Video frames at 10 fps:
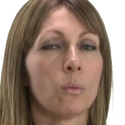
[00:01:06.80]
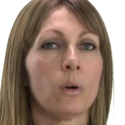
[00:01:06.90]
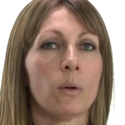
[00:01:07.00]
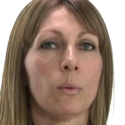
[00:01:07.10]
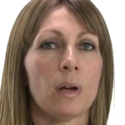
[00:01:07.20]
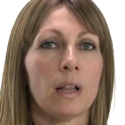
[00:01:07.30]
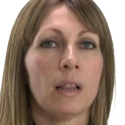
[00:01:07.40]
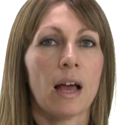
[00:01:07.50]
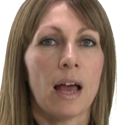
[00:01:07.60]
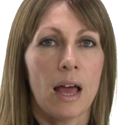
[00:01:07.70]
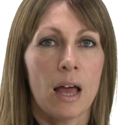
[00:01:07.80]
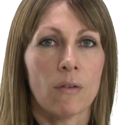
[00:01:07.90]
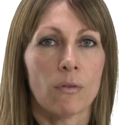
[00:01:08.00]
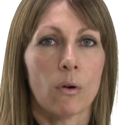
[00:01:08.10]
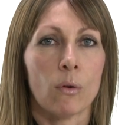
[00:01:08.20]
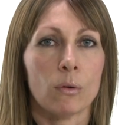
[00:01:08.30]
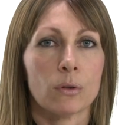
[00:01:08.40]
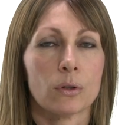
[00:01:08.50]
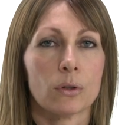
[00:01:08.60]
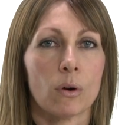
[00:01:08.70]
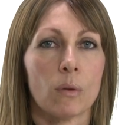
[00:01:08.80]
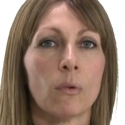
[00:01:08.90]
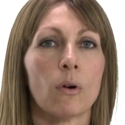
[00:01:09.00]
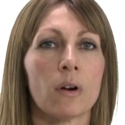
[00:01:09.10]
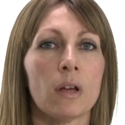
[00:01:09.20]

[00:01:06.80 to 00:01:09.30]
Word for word: we will have also more